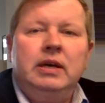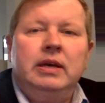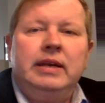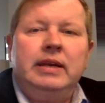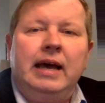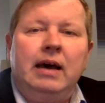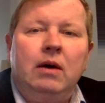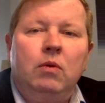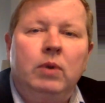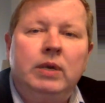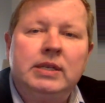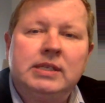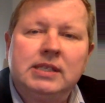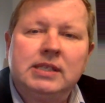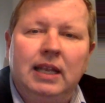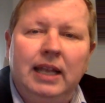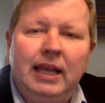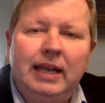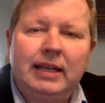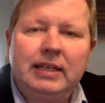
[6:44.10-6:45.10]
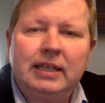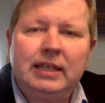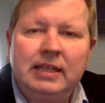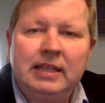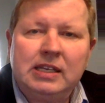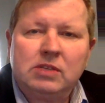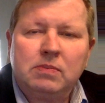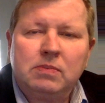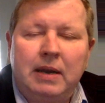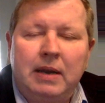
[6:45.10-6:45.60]
Now, when selecting
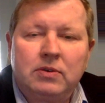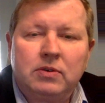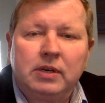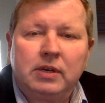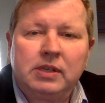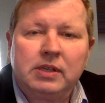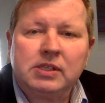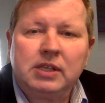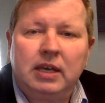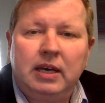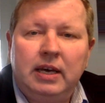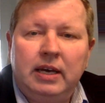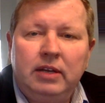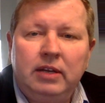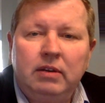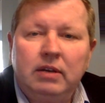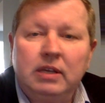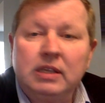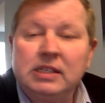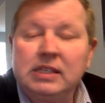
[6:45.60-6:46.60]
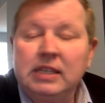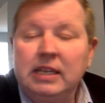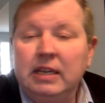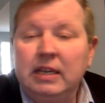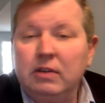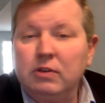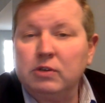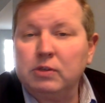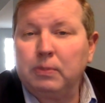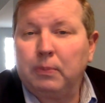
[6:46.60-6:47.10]
these metrics, you can see
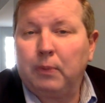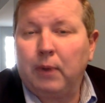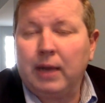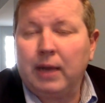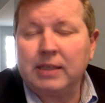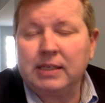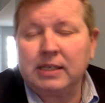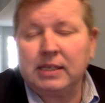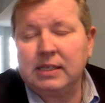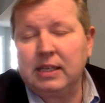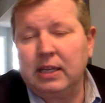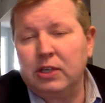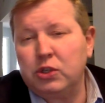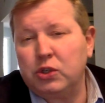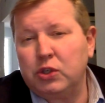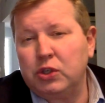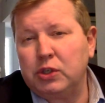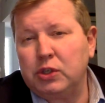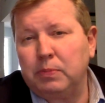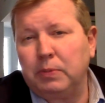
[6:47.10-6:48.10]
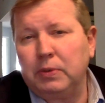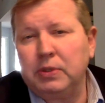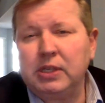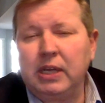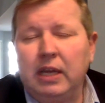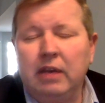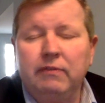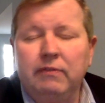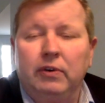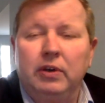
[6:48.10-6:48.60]
here's a process. Let's just
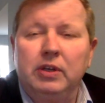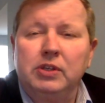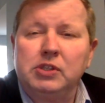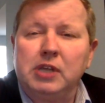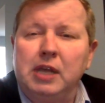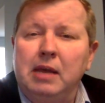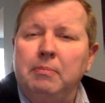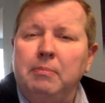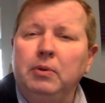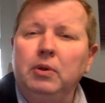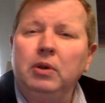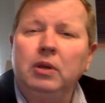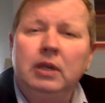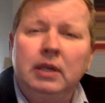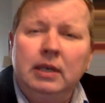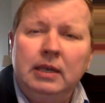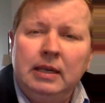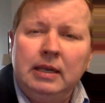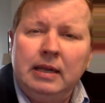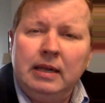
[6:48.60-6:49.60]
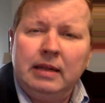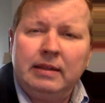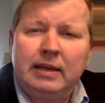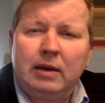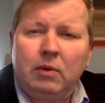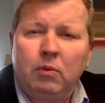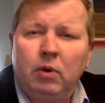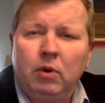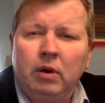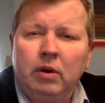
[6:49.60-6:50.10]
pretend, for example,
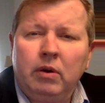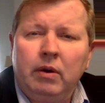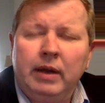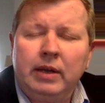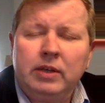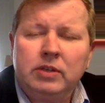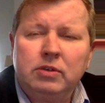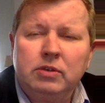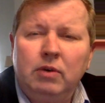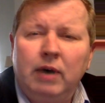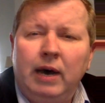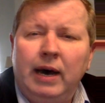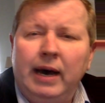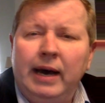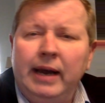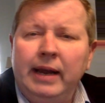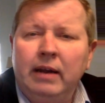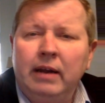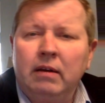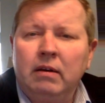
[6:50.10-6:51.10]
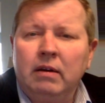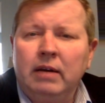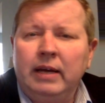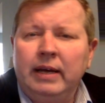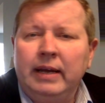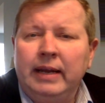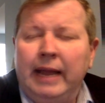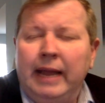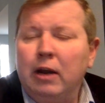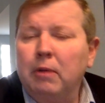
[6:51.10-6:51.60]
that we're going to hire
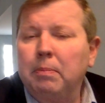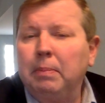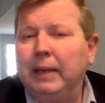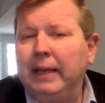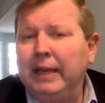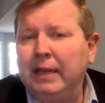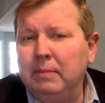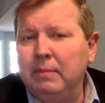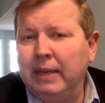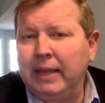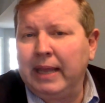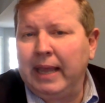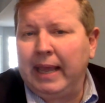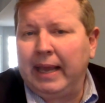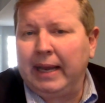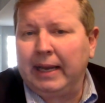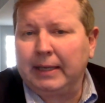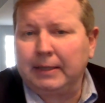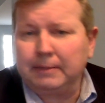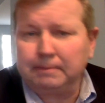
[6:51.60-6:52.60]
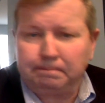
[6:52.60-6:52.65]
an airplane mechanic.